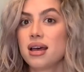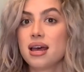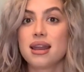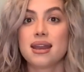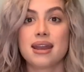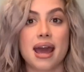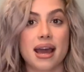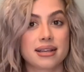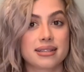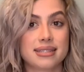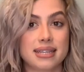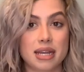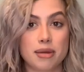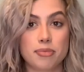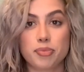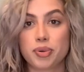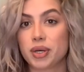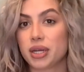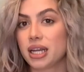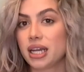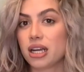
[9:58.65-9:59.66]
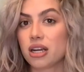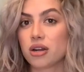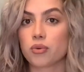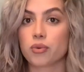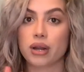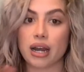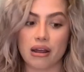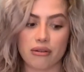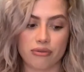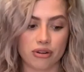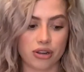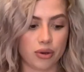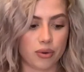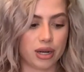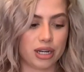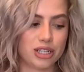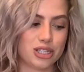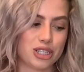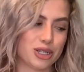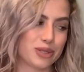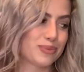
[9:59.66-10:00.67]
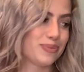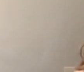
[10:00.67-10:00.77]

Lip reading: next day pudding or whatever you want to do.